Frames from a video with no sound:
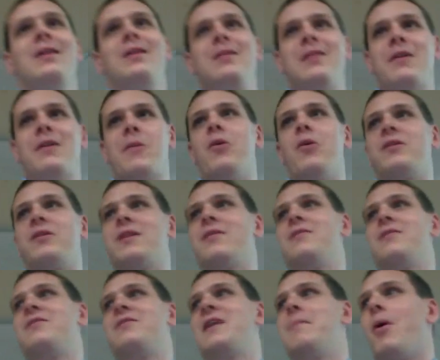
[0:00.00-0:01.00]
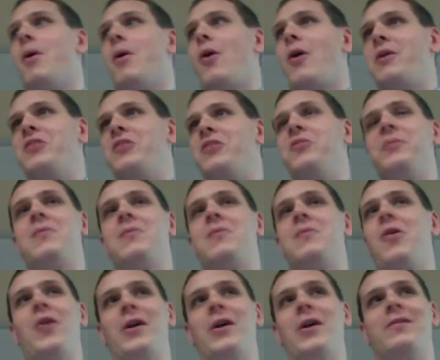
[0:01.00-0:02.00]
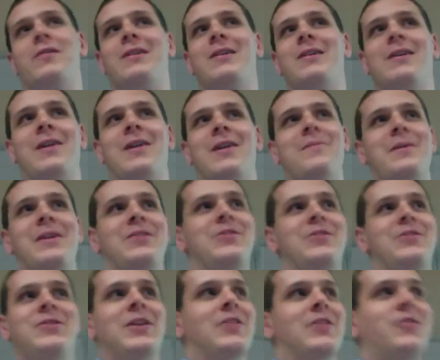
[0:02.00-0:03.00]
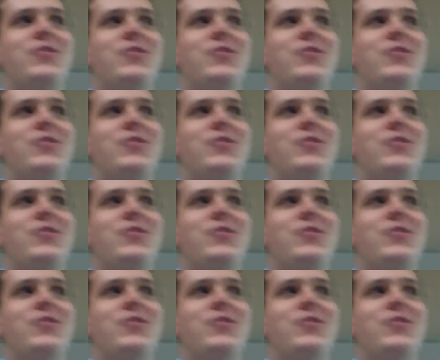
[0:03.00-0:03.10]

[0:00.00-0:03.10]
they report to the state bar and you'll become a lawyer. Um, it's it's